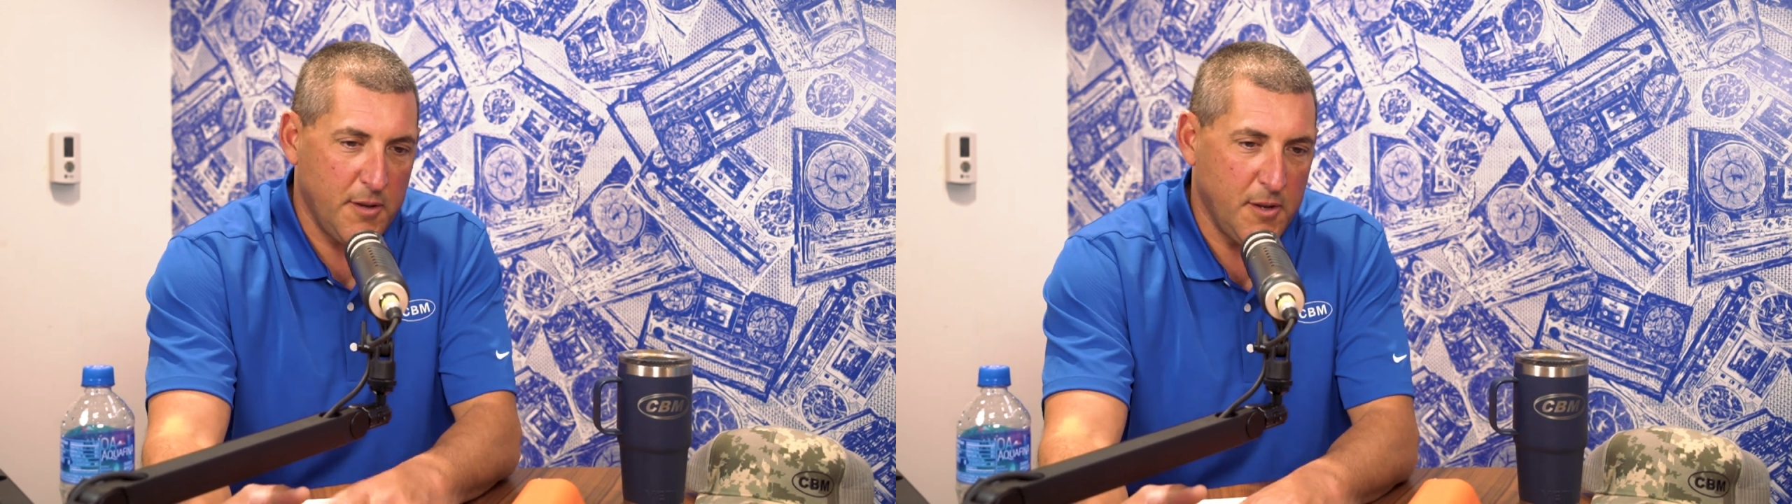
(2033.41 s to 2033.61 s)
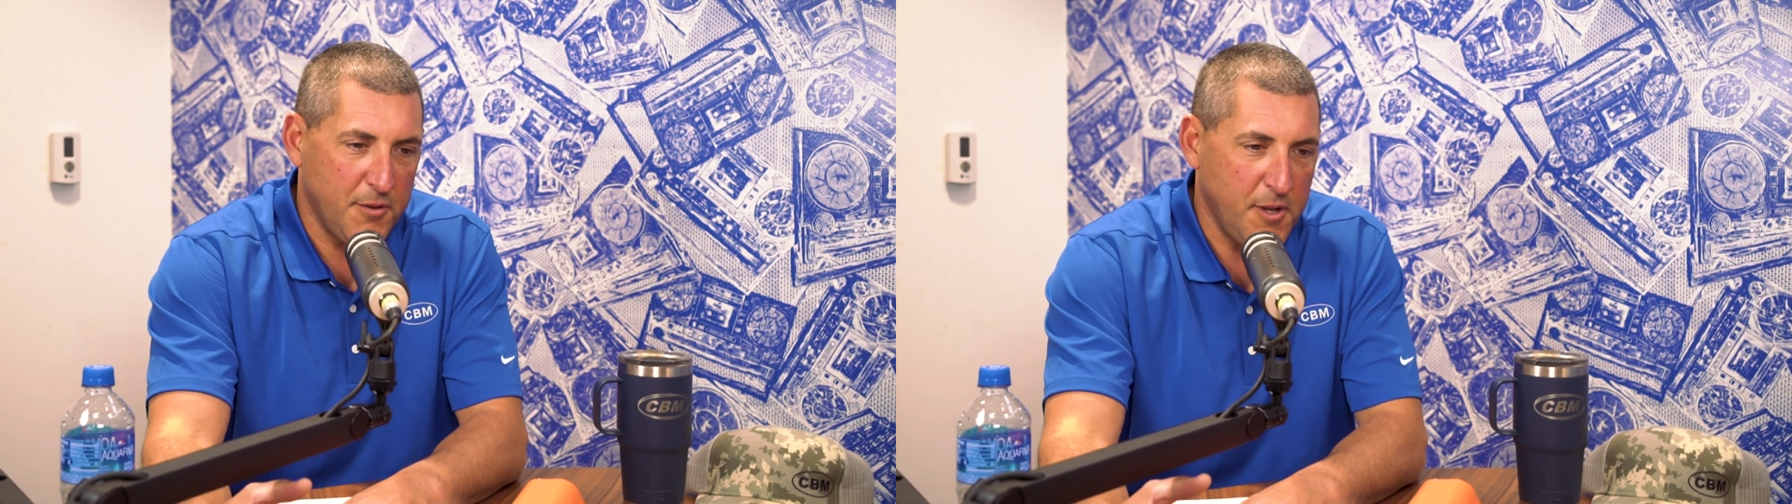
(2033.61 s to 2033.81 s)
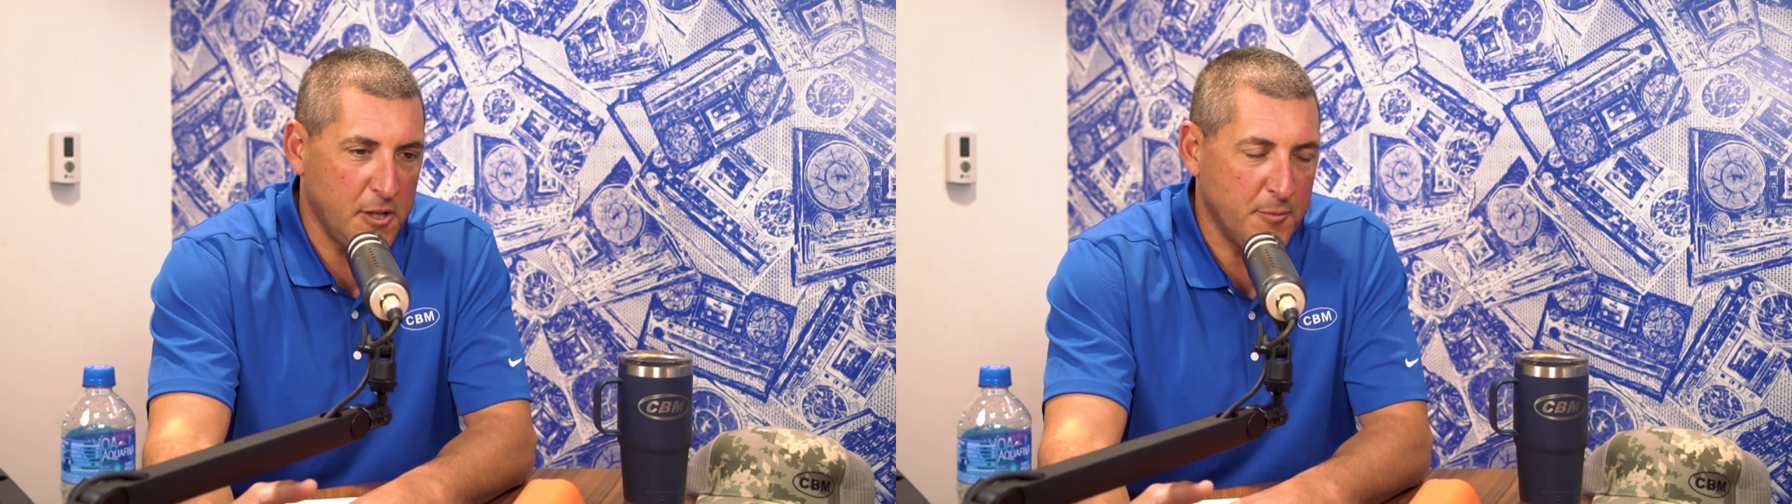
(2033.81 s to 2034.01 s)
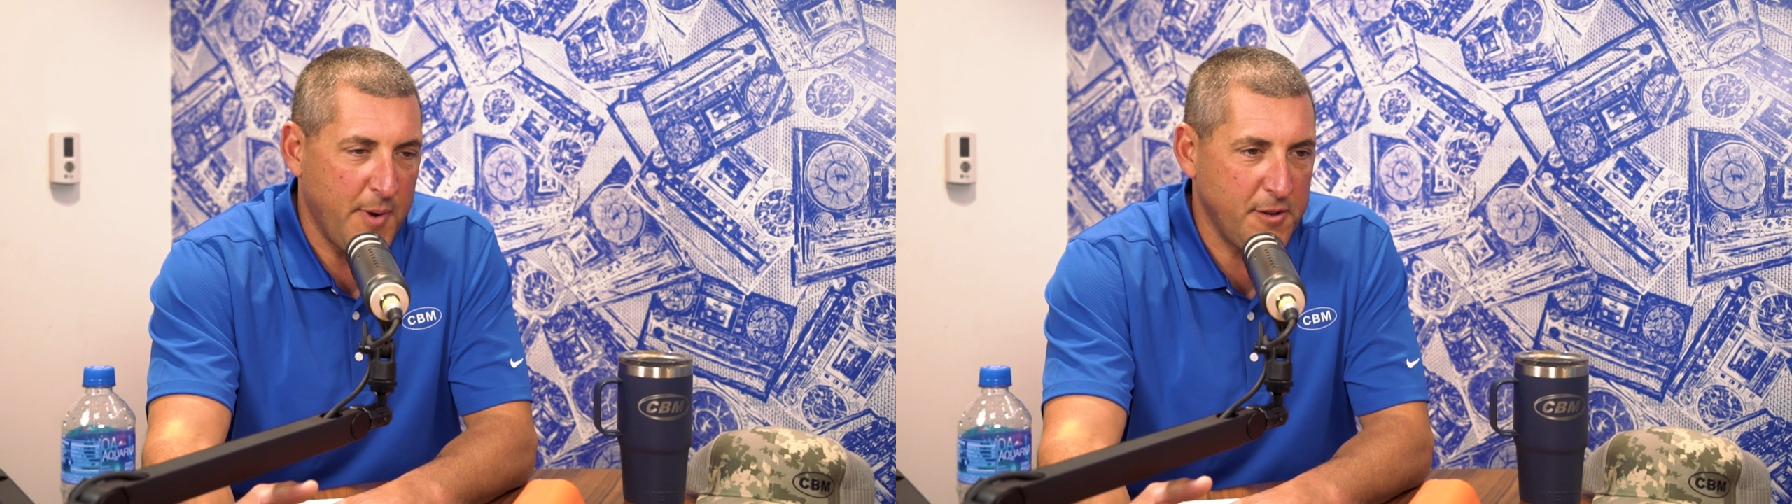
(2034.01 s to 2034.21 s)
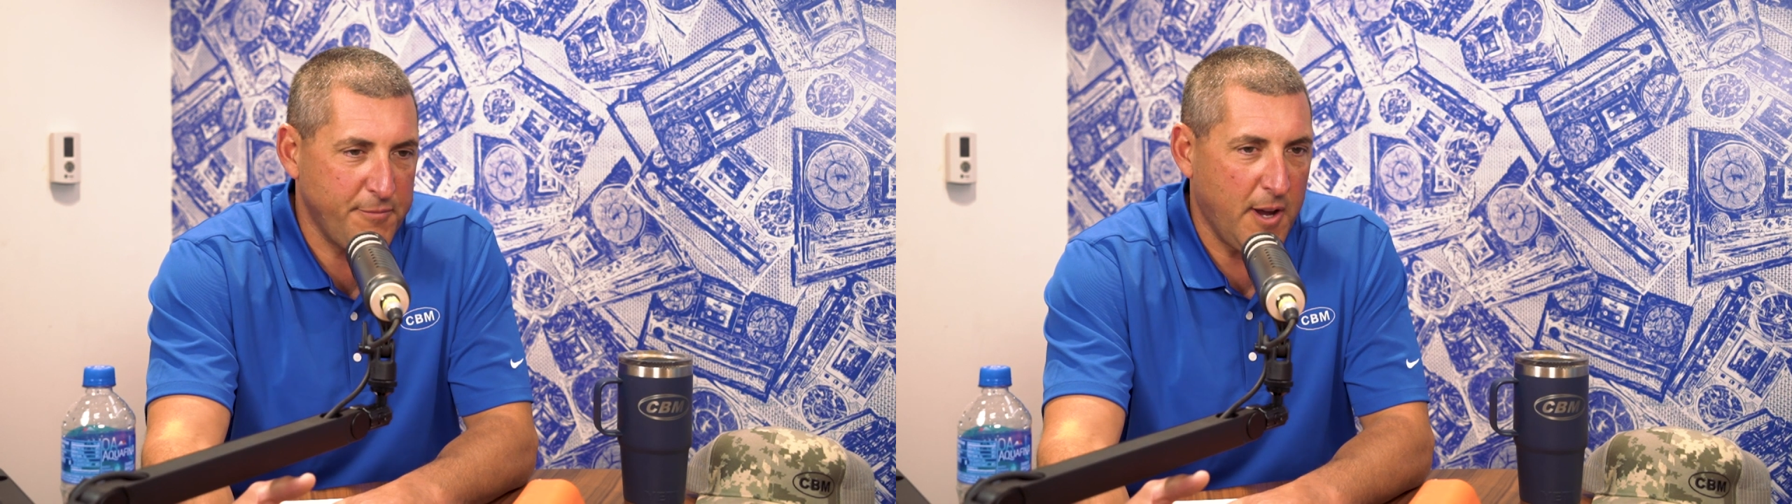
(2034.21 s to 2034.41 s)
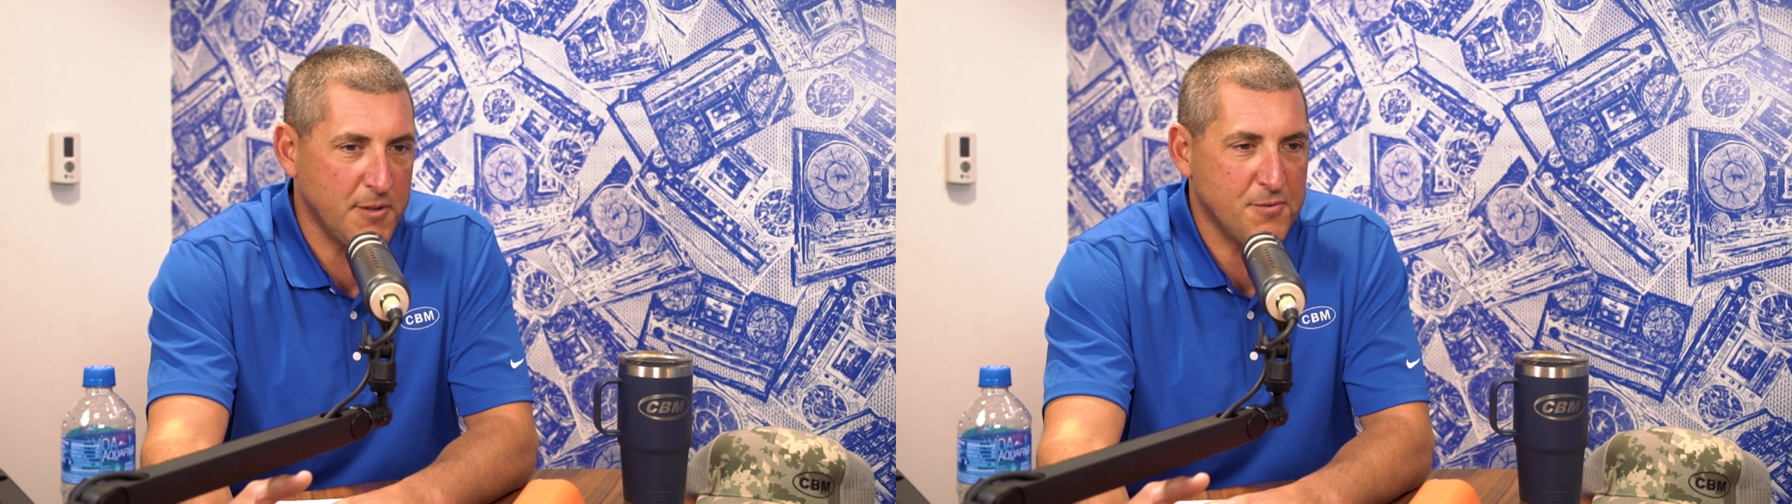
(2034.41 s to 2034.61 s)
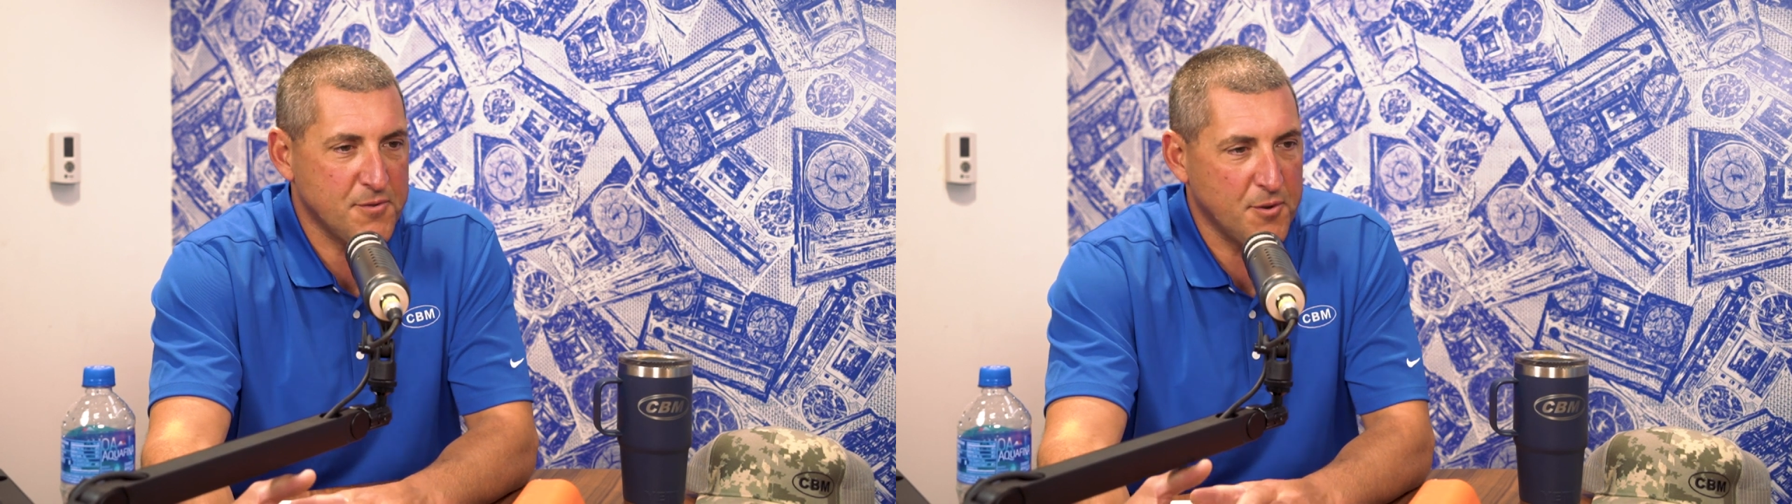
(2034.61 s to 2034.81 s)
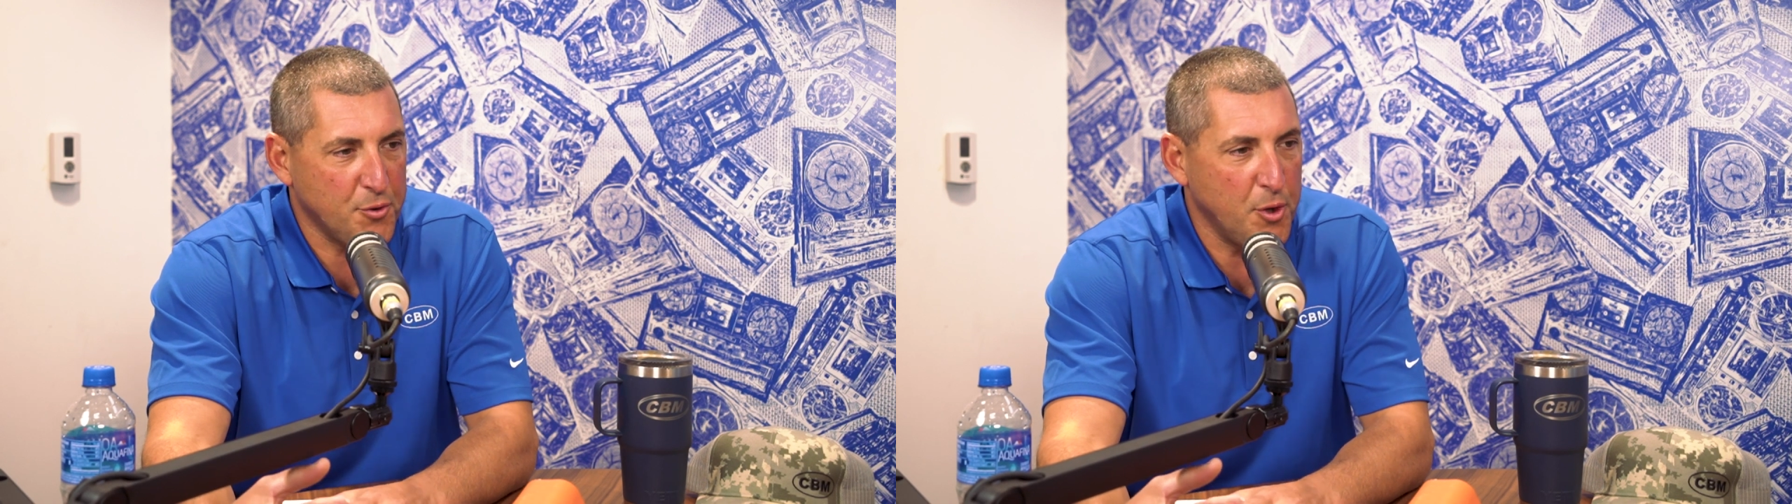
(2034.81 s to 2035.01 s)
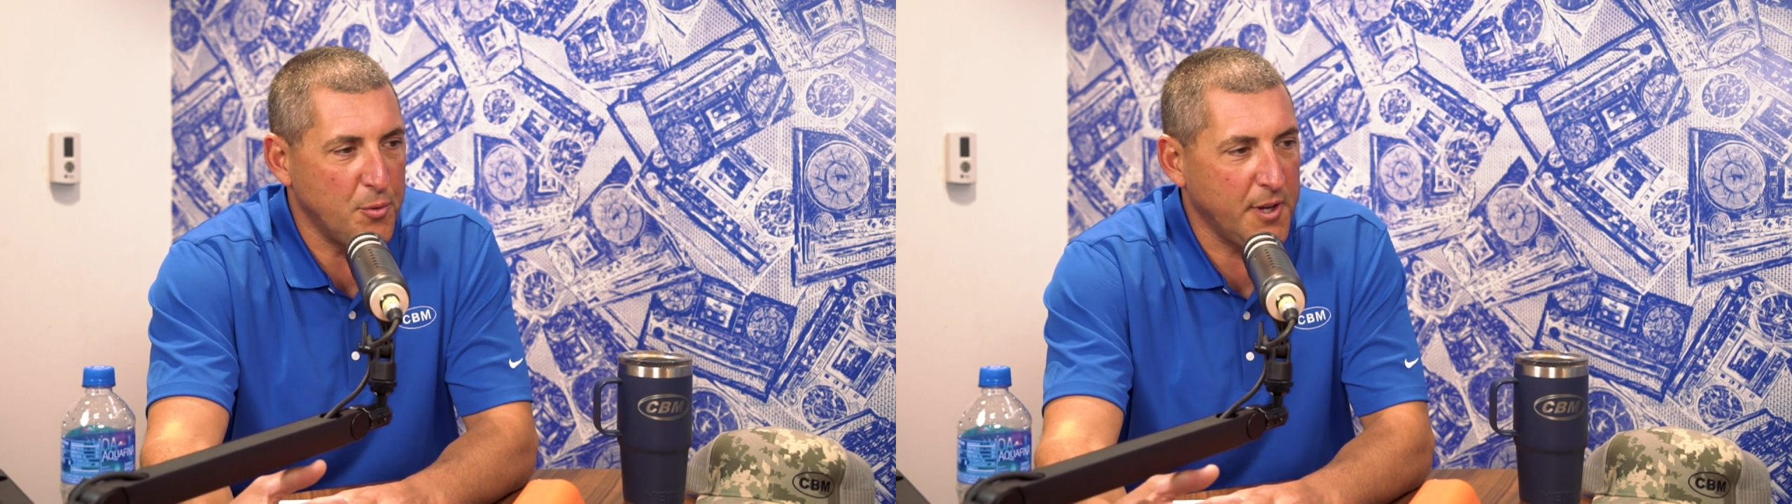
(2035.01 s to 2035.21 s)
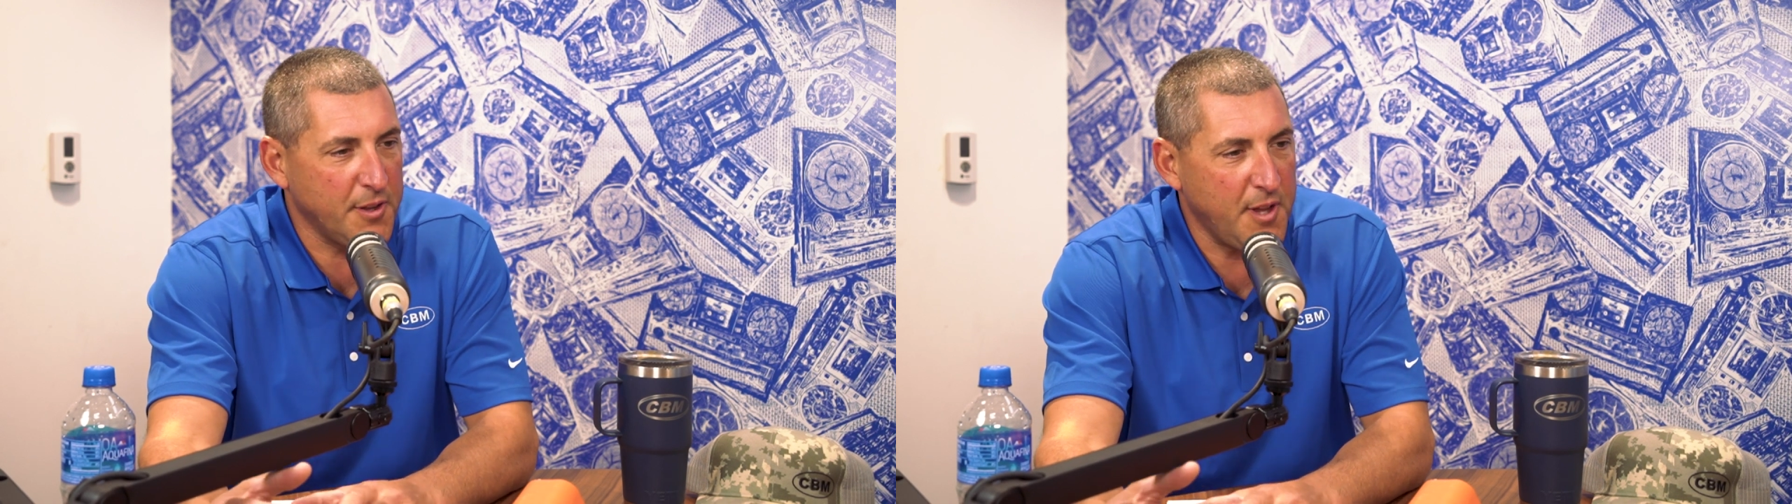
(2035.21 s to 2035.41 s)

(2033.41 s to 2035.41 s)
the other manufacturers are doing,